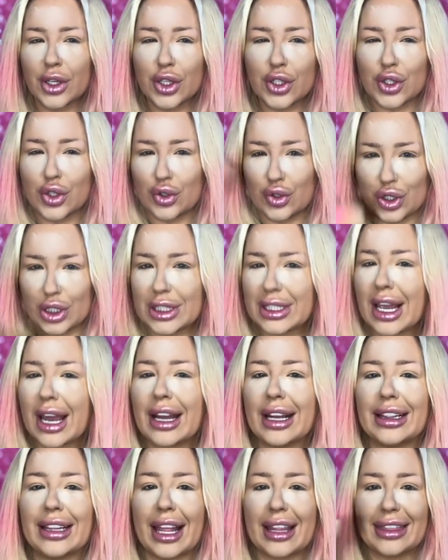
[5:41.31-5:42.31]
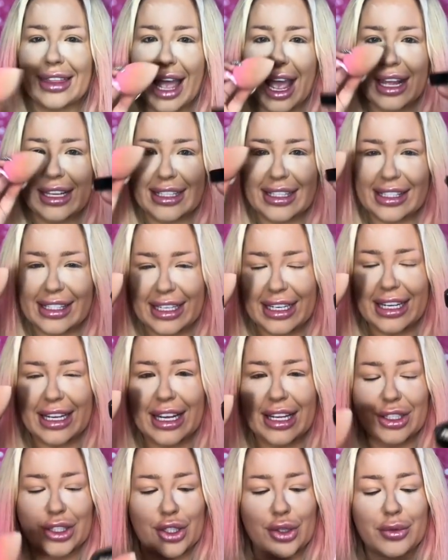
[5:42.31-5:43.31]
So you just kind of let that sit
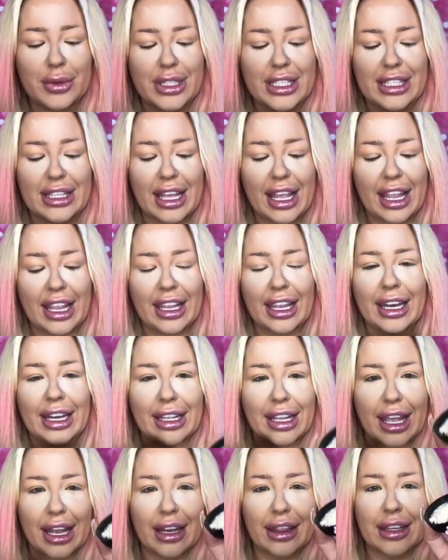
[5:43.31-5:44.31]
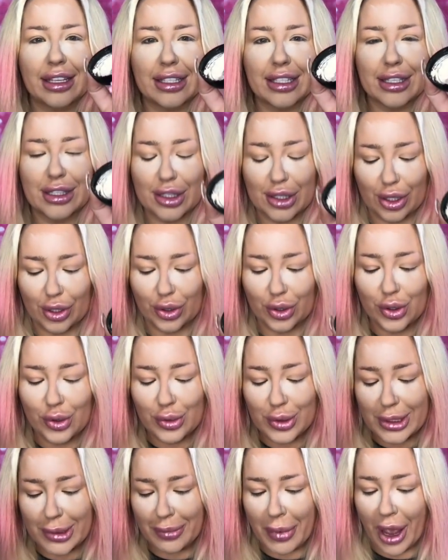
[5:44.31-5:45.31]
and do its thing. And again, this is the
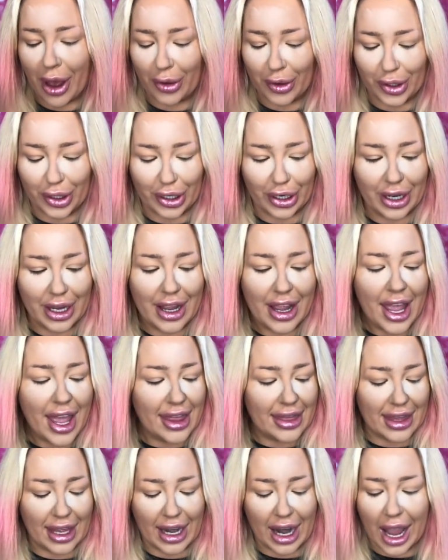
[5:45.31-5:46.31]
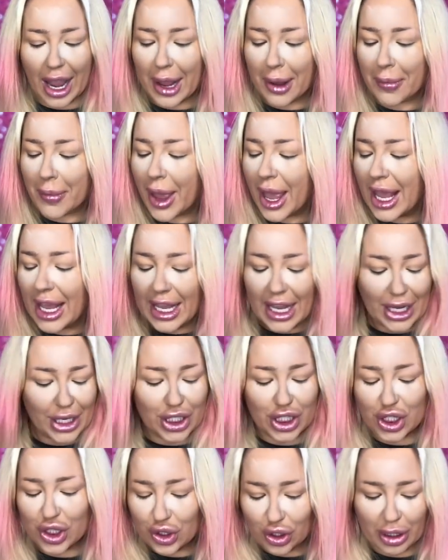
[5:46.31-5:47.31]
loose powder that I am
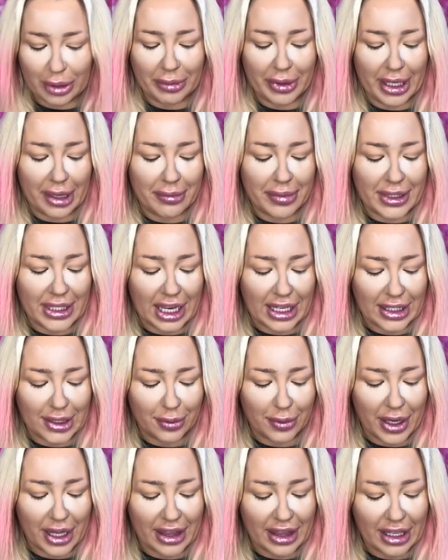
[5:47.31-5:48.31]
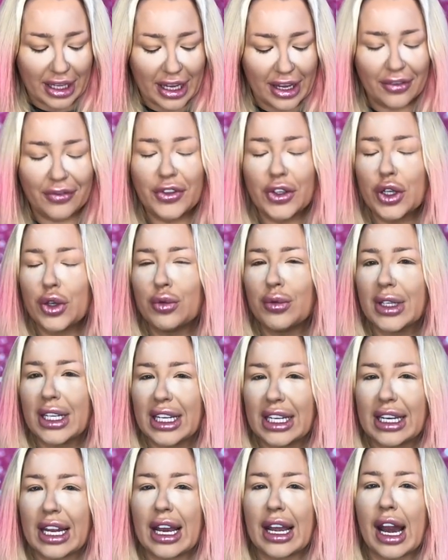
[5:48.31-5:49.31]
extremely obsessed with. If you
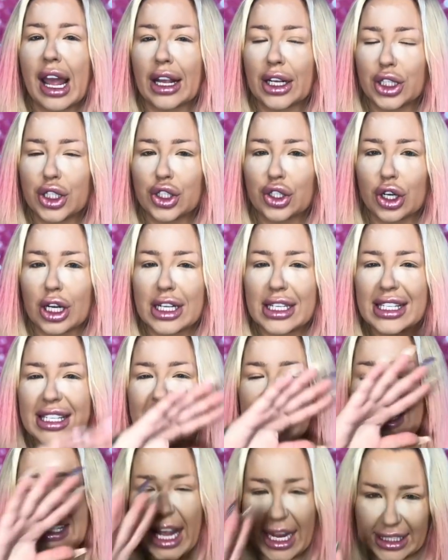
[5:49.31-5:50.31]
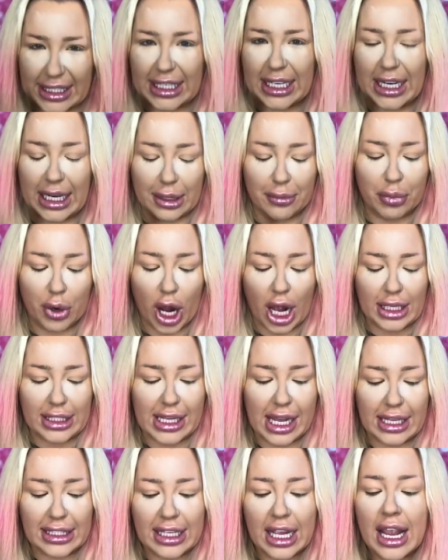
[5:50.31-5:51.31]
need an extra setting
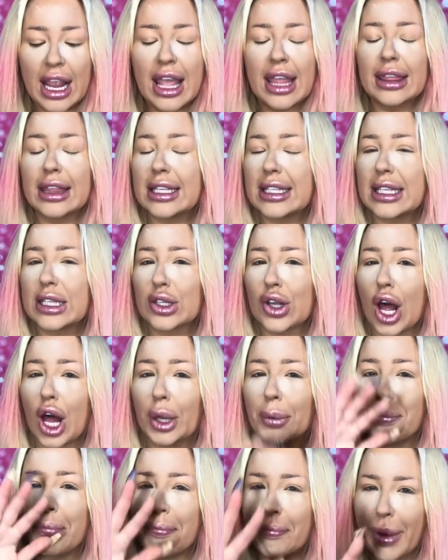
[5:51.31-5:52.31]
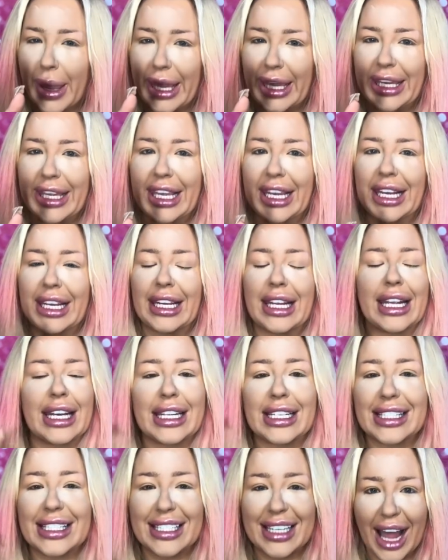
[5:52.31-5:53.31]
process, this is called baking.
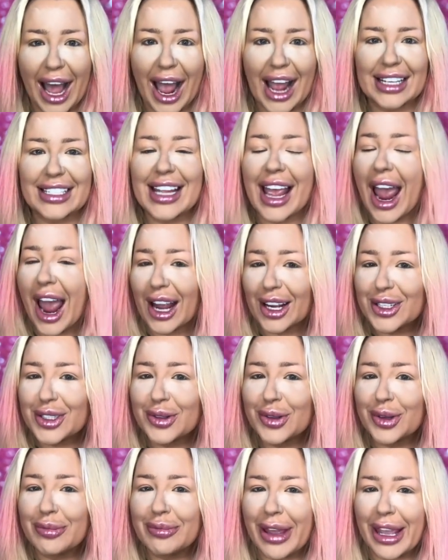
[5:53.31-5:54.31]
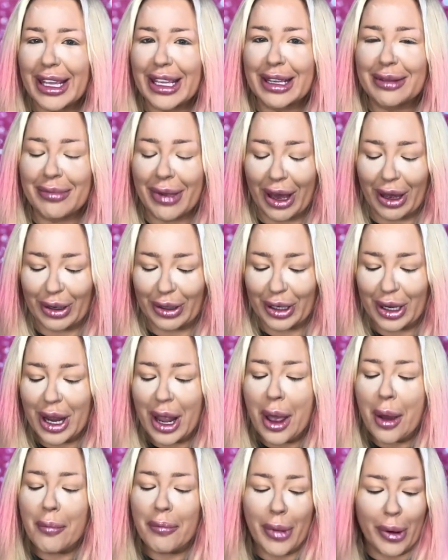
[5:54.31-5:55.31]
It is not actual baking powder,
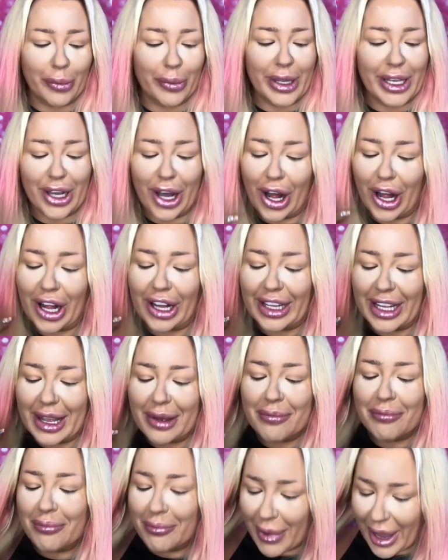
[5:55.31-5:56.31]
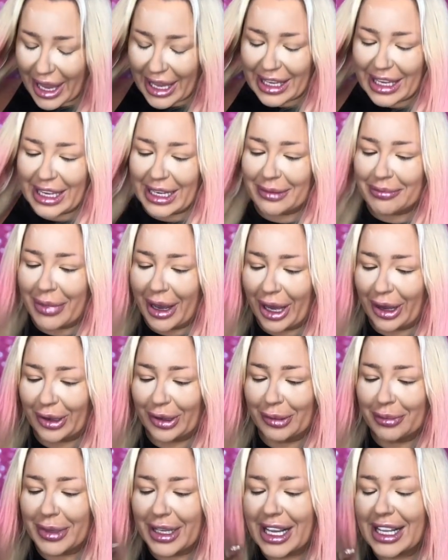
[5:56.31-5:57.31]
but we call it baking
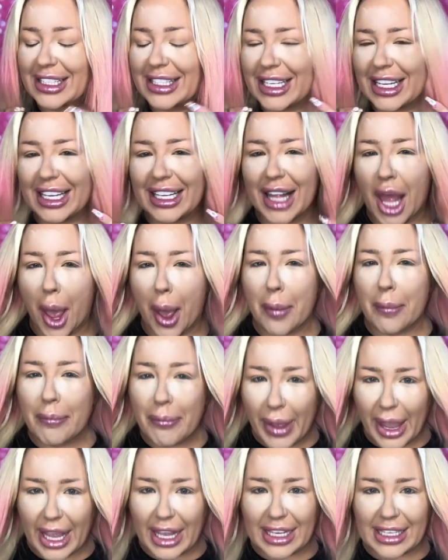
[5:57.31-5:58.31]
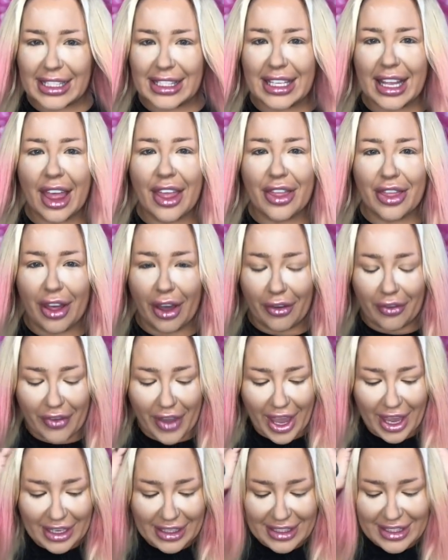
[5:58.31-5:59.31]
powder because it bakes the
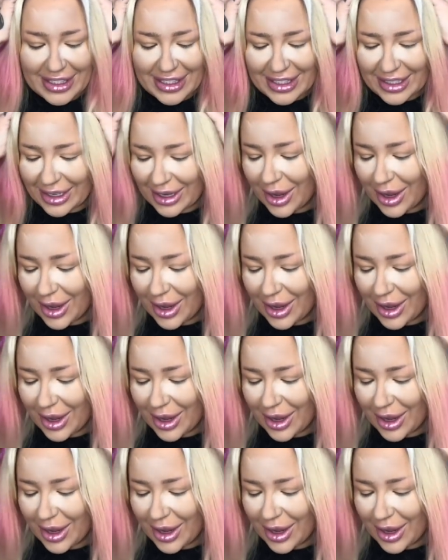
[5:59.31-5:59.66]
face.